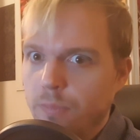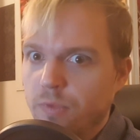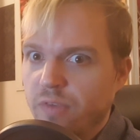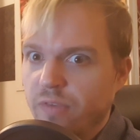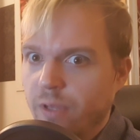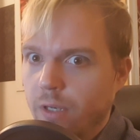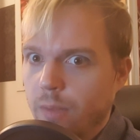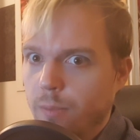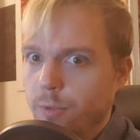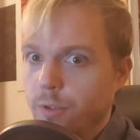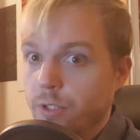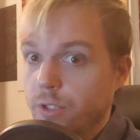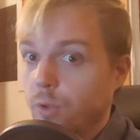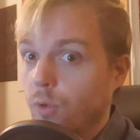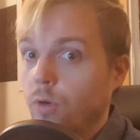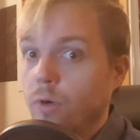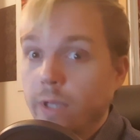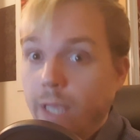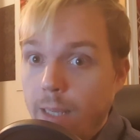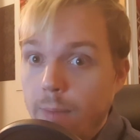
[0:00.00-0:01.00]
developers
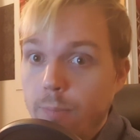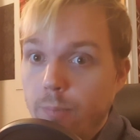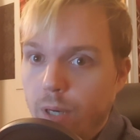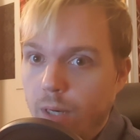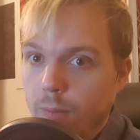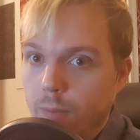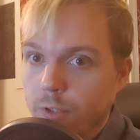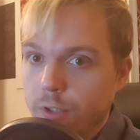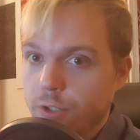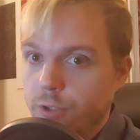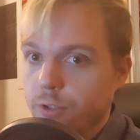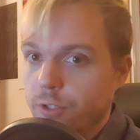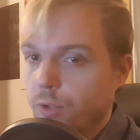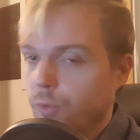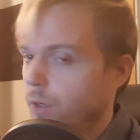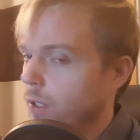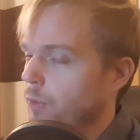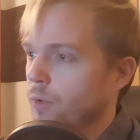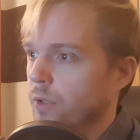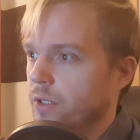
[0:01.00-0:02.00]
or game publishers or
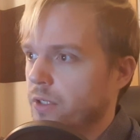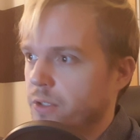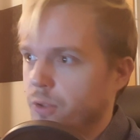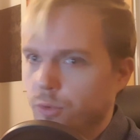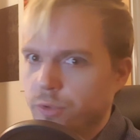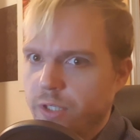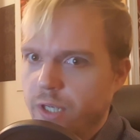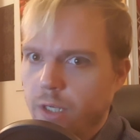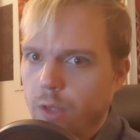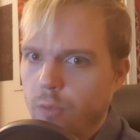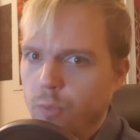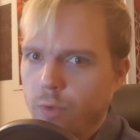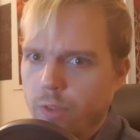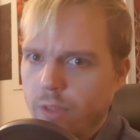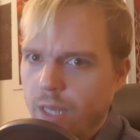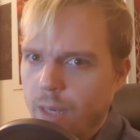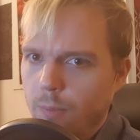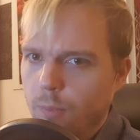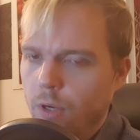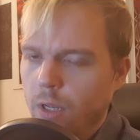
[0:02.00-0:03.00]
anyone associated with
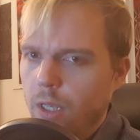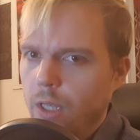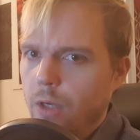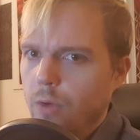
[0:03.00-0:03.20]
them.